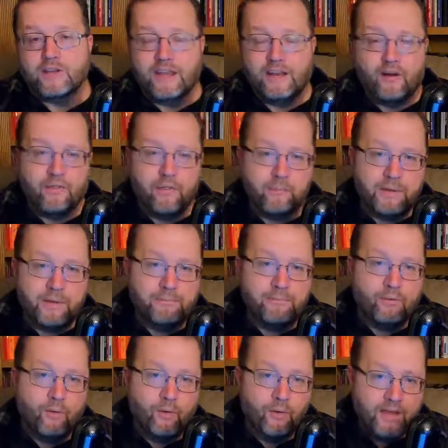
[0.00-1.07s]
and on the
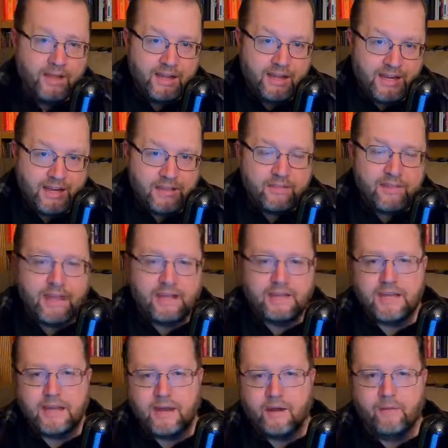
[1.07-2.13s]
people in that
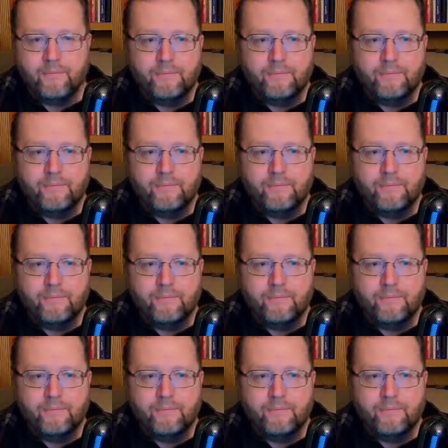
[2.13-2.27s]
town.